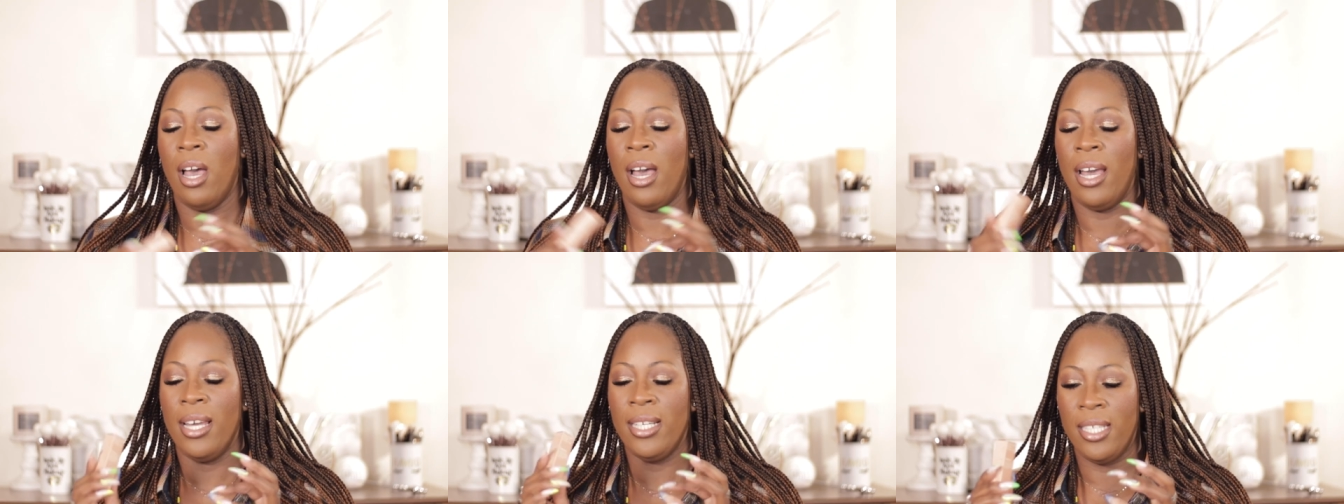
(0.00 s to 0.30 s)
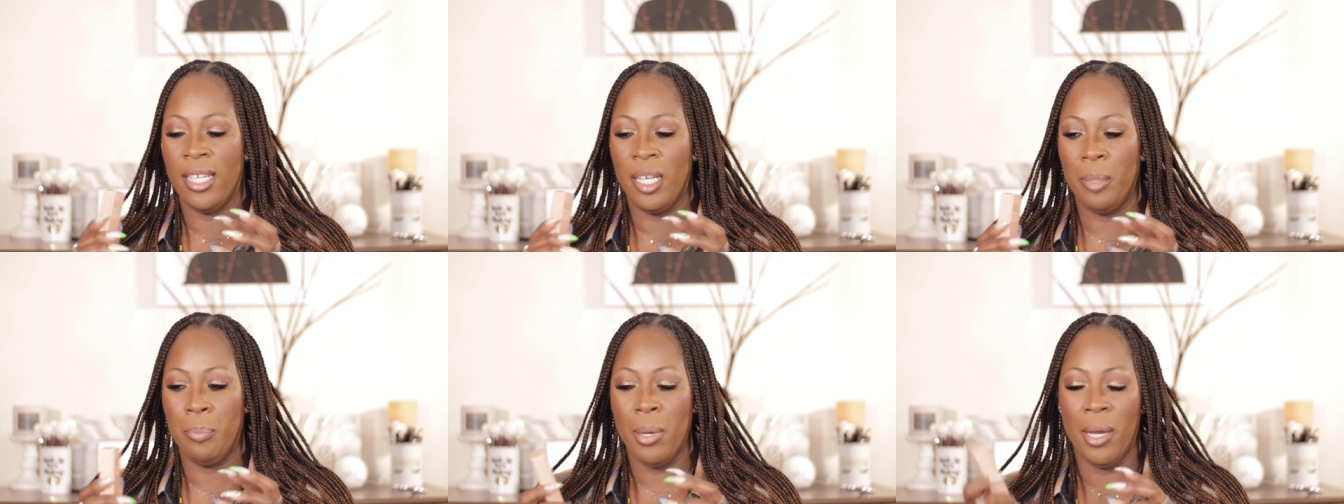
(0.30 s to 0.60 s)
I
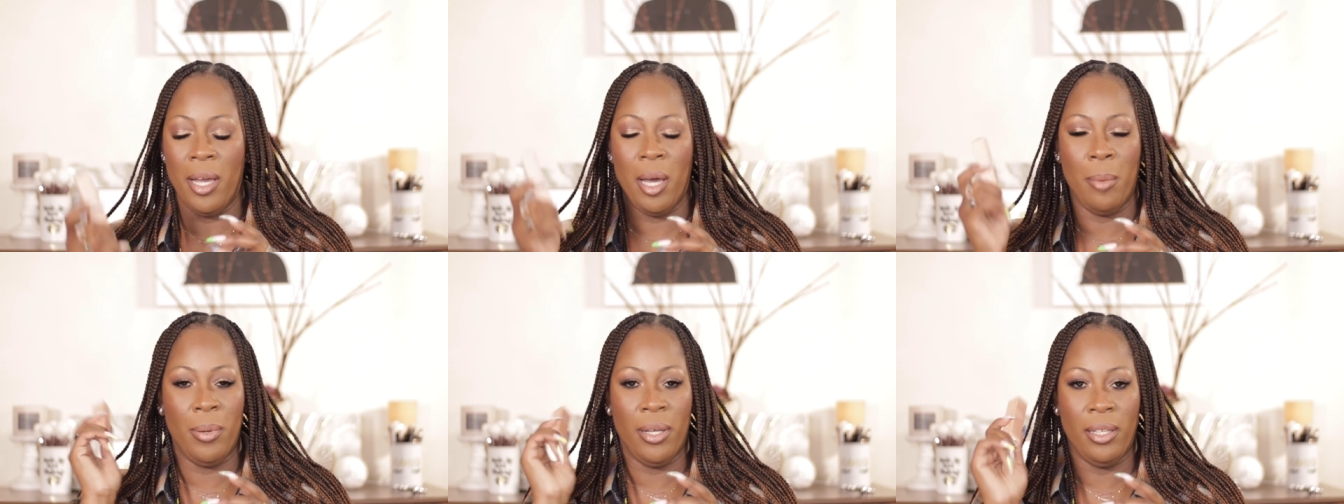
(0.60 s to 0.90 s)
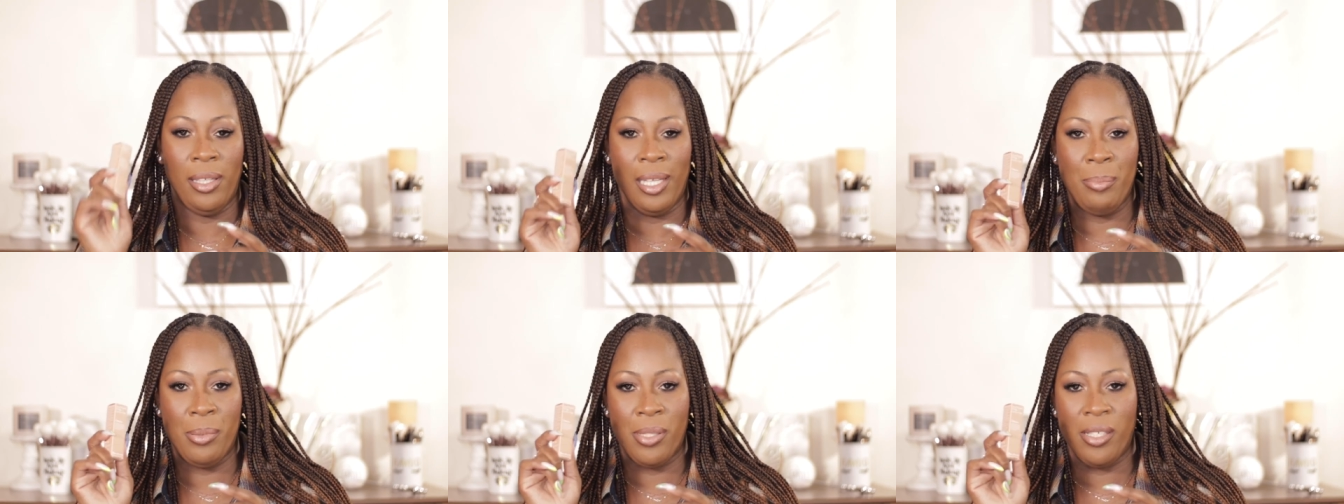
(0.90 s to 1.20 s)
did pick up a
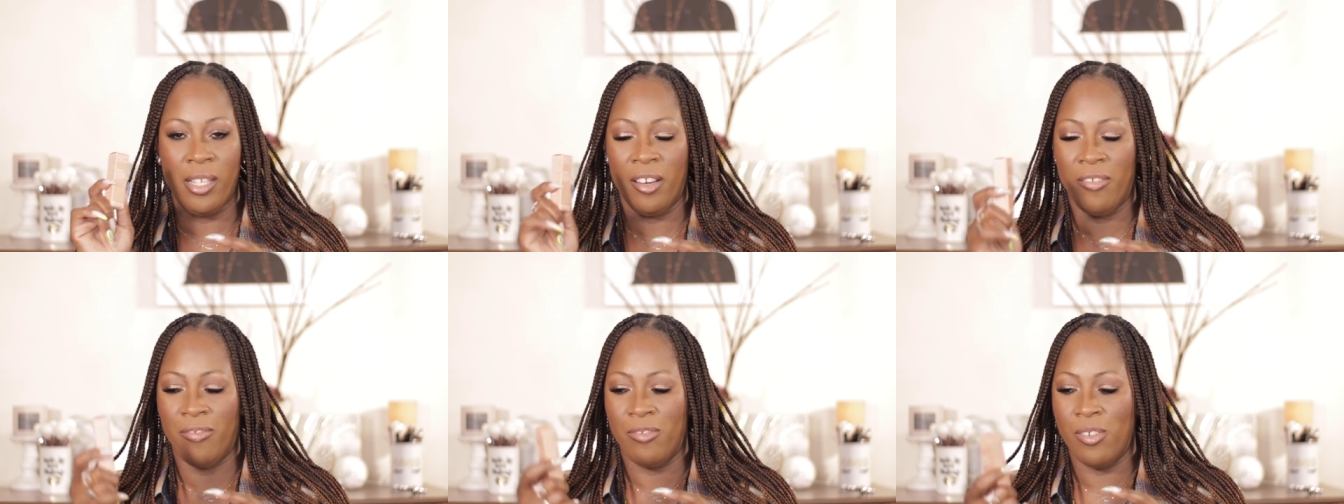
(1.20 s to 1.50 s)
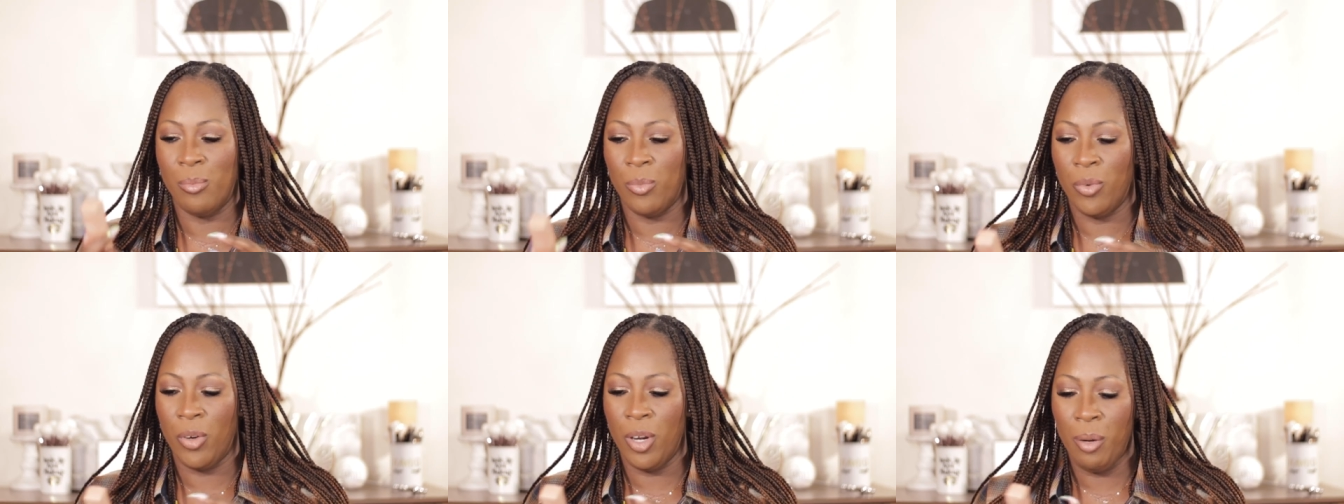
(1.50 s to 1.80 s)
lipstick
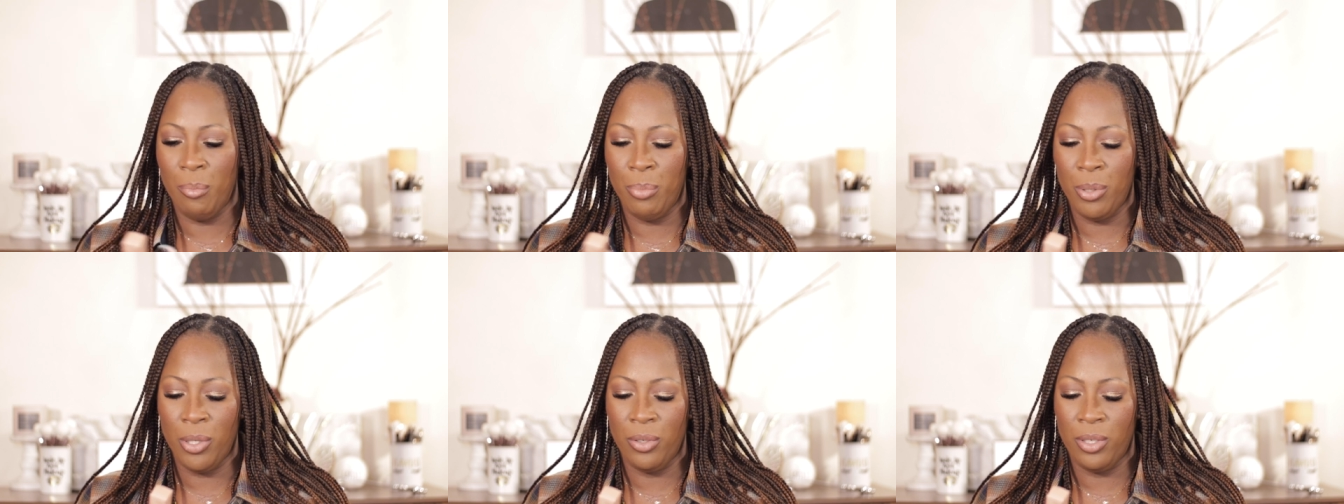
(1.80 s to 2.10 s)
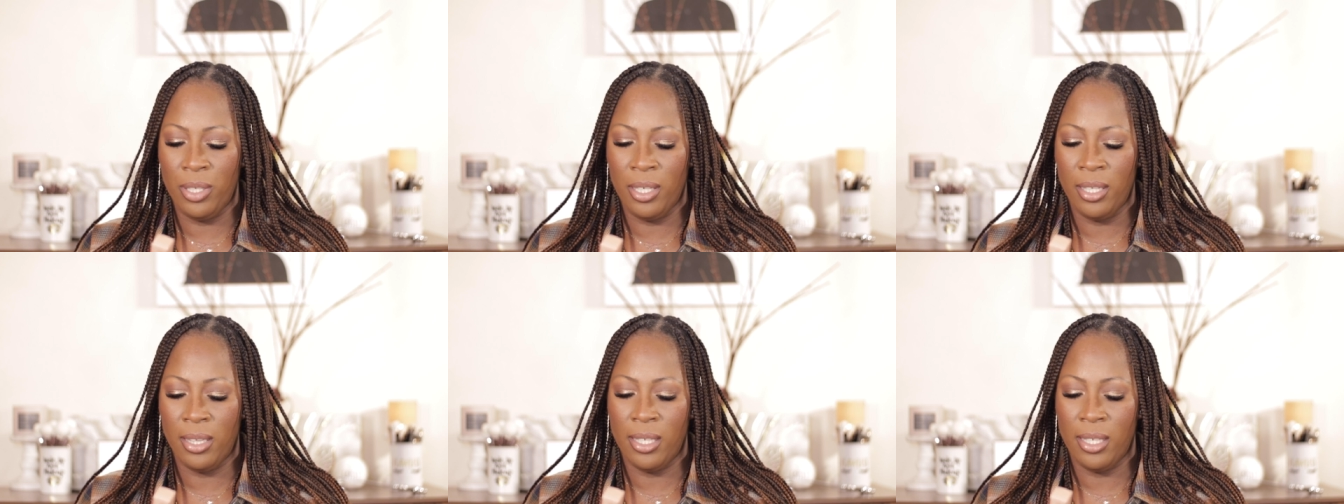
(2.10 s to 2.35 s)
from Rare Beauty.